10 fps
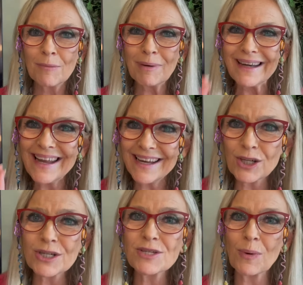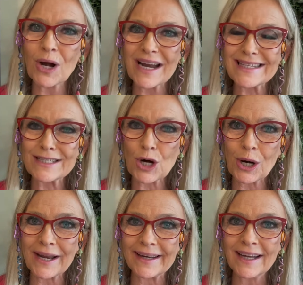But here's where I
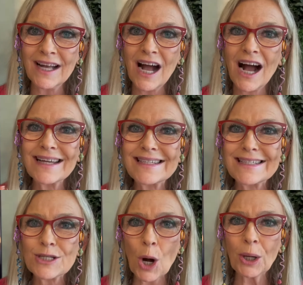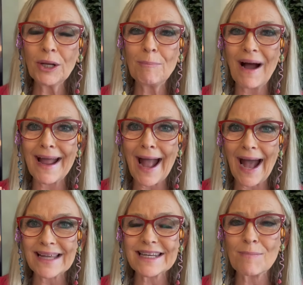started. I started by
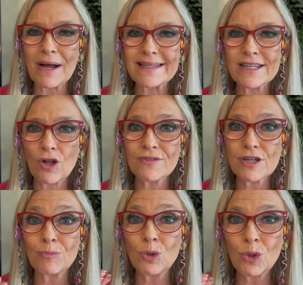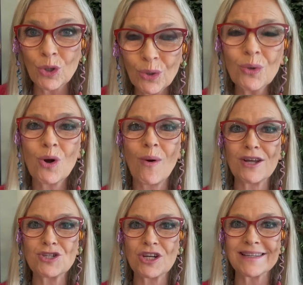asking myself some new
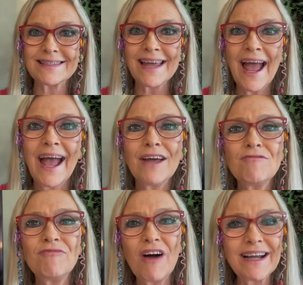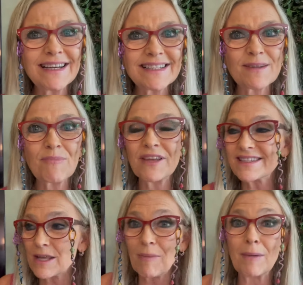questions and finding some
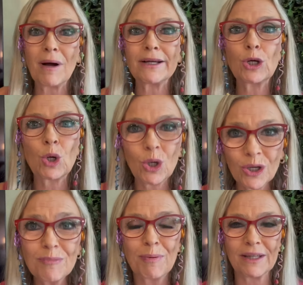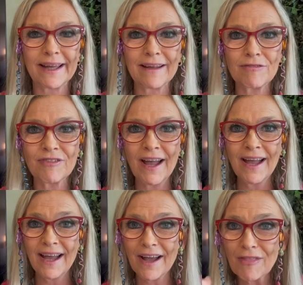things that my mind could believe.
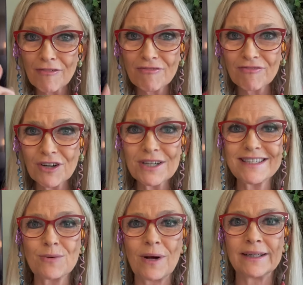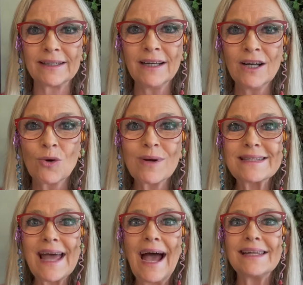And the first one
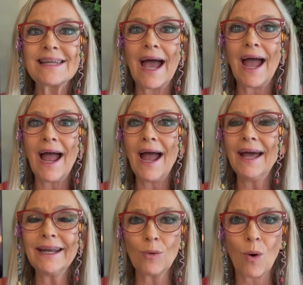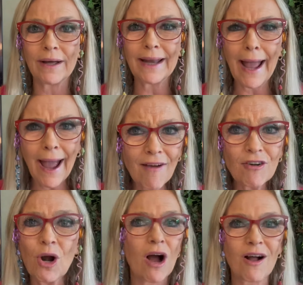was, has anyone
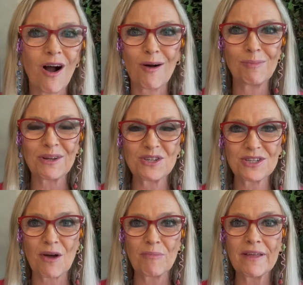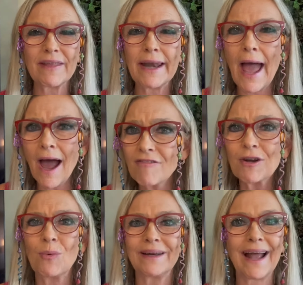ever accomplished something that
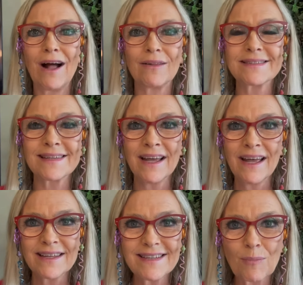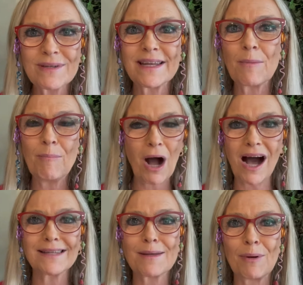everyone else said was
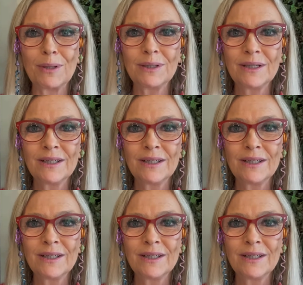impossible?